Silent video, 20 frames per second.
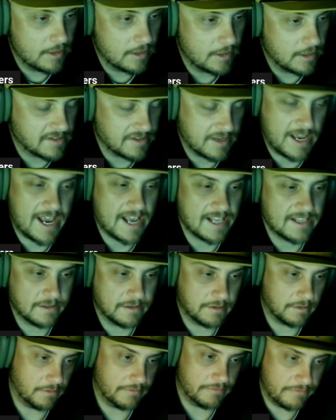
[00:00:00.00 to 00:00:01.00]
because it adds a
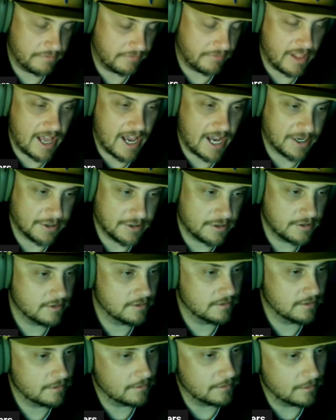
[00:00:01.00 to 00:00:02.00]
little flash.
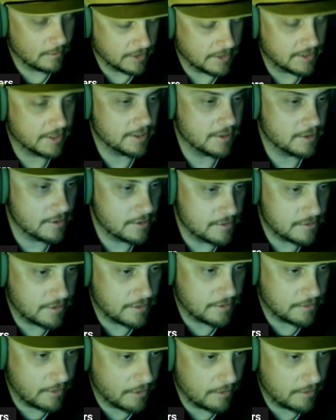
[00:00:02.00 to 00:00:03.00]
What did you used to
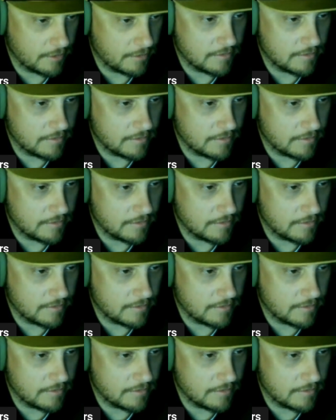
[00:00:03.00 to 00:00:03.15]
throw?